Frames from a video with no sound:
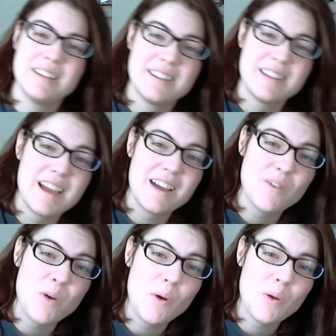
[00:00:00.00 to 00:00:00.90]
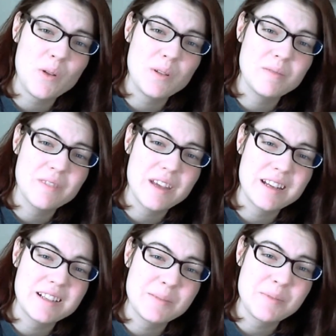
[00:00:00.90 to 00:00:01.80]
they have a hole,
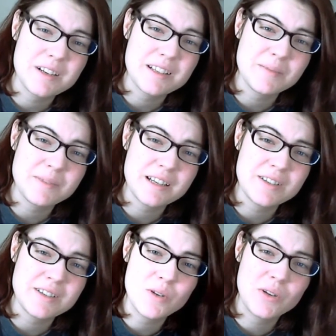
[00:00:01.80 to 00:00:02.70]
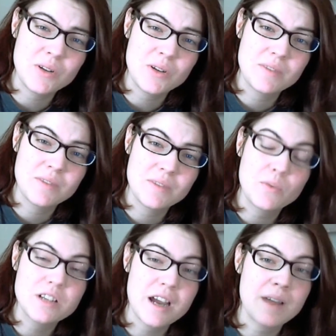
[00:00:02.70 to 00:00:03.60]
and it's a pretty substantial hole,
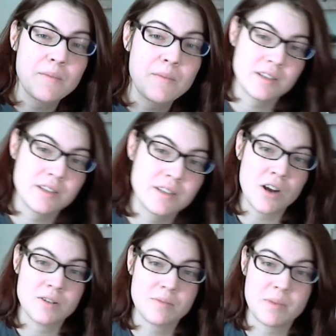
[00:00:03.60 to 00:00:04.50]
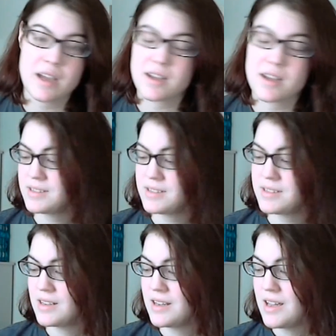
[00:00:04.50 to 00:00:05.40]
which I am going to darn
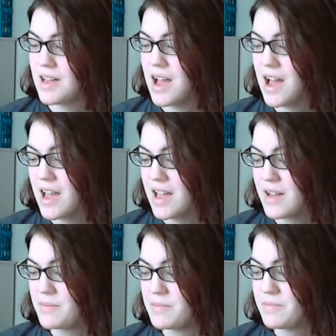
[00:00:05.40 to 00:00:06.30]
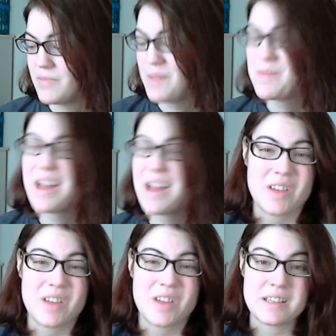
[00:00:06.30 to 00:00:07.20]
because I um, I'm not
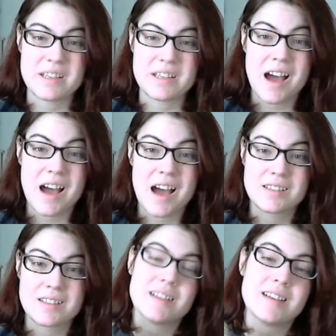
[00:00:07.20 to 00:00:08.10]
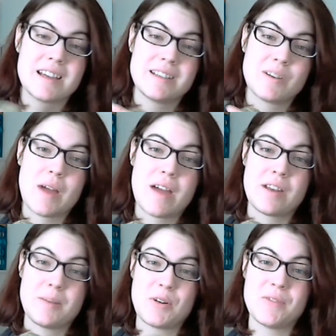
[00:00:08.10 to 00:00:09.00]
giving up these socks. And I don't have
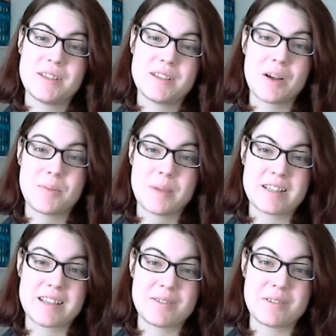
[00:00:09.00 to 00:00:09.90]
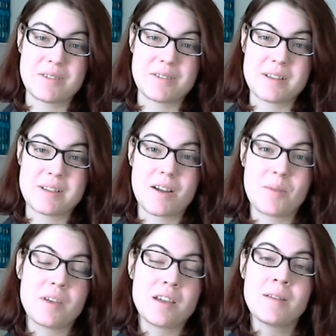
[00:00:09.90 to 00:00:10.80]
any more of this yarn because I used it in my sock
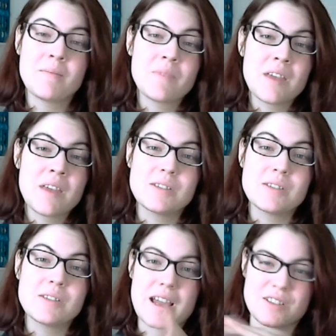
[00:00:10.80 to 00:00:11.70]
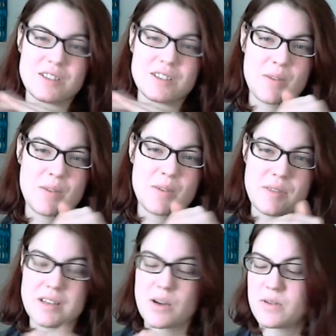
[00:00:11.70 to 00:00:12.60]
yarn blanket. So I can't just like rip out
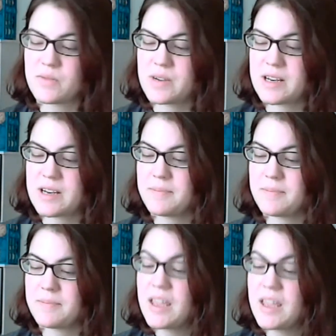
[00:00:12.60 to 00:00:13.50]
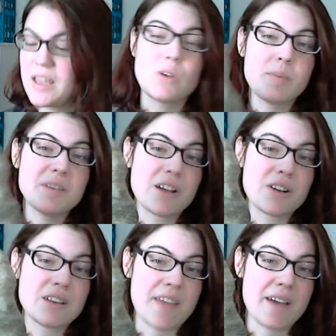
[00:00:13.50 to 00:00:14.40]
the toe and reknit it. So I'll be
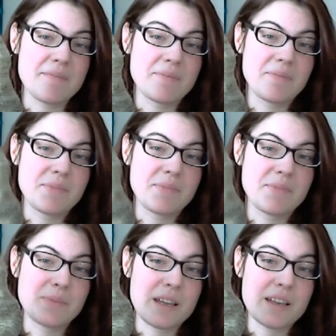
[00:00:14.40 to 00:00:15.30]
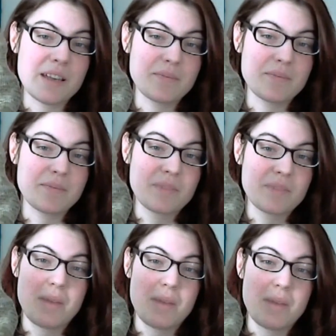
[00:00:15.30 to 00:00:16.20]
darning that this week.
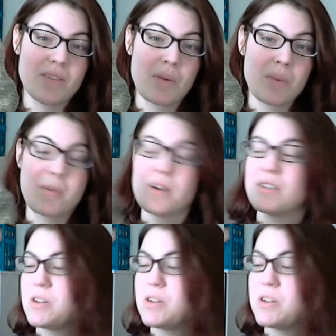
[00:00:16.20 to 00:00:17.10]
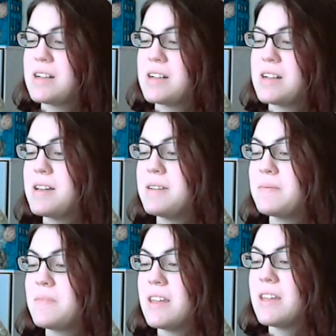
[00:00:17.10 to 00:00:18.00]
And maybe if I remember, I'll show you next week.
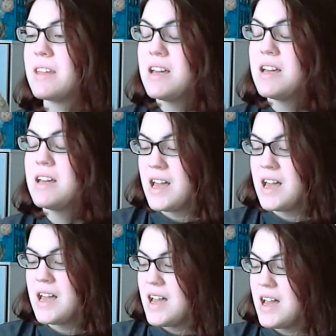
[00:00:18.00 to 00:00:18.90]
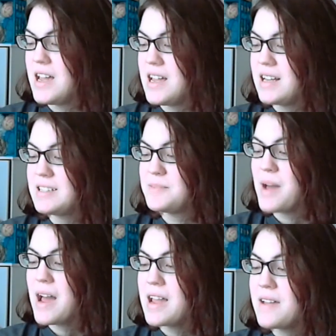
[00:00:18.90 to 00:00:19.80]
It is
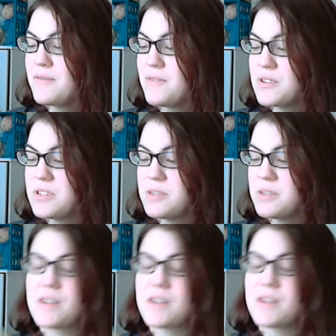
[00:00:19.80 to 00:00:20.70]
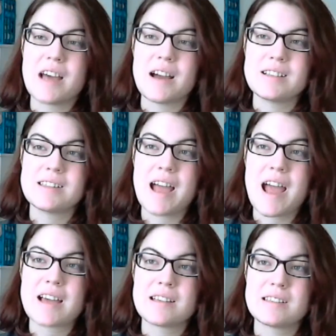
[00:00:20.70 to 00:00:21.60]
my first pair of socks that
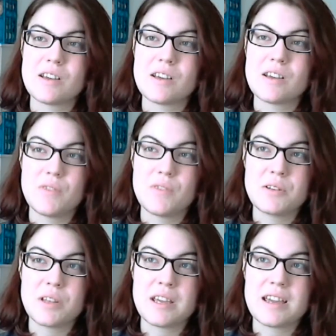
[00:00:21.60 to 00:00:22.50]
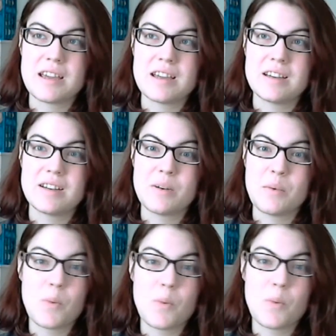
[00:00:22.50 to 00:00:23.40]
has officially
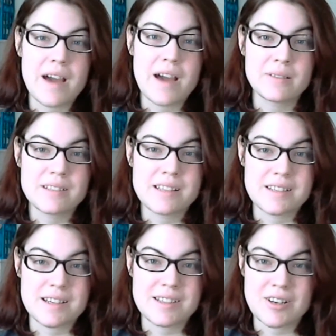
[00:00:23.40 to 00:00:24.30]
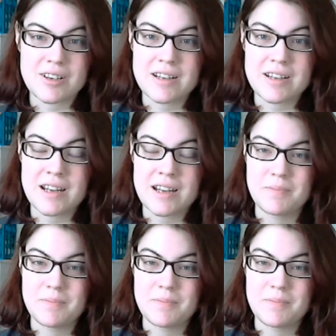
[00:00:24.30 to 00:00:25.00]
worn out since I started knitting.